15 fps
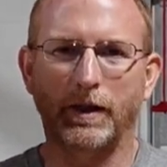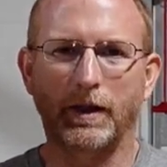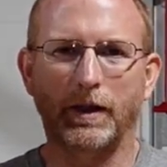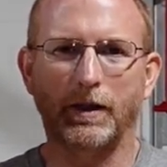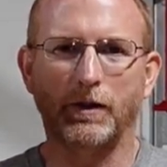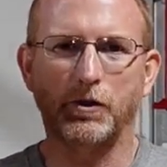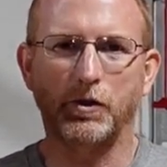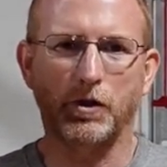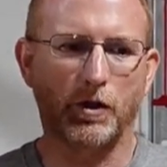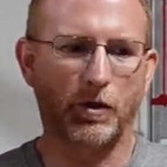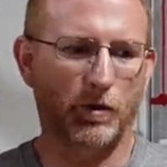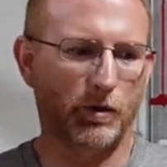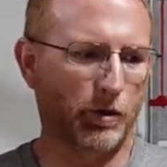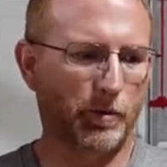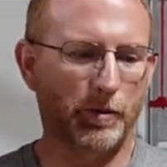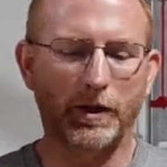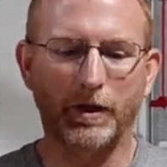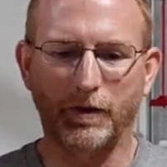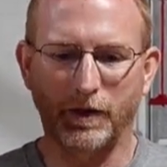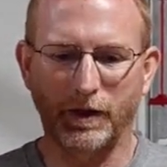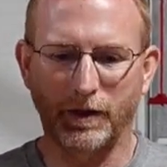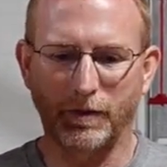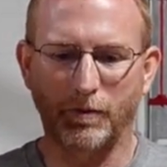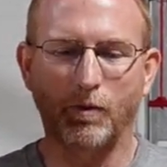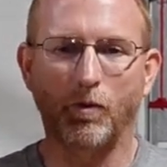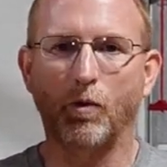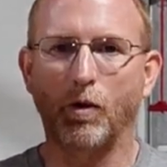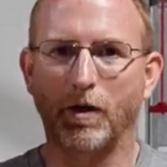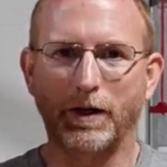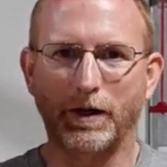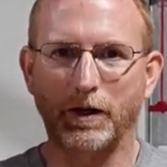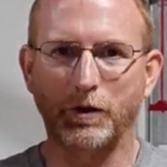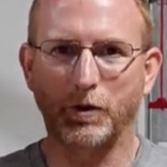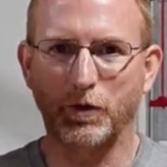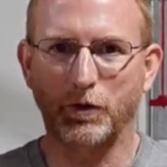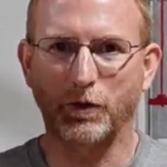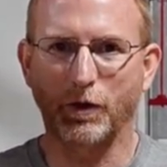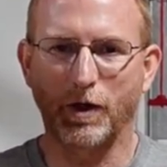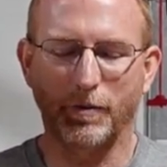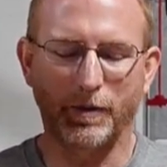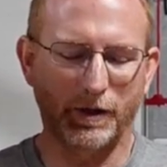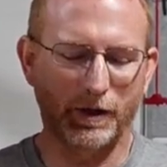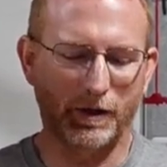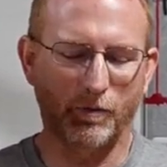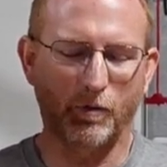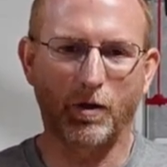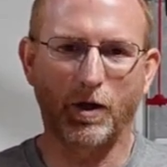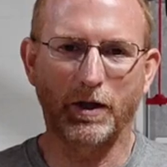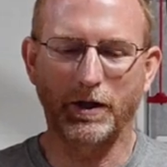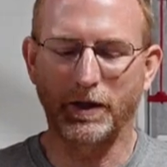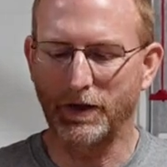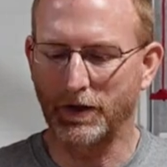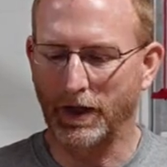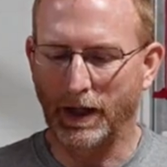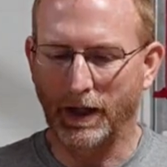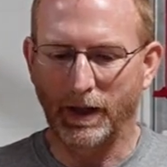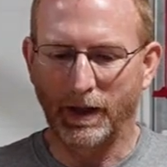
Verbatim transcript: and share a little bit of the where I got those from and, and what it is.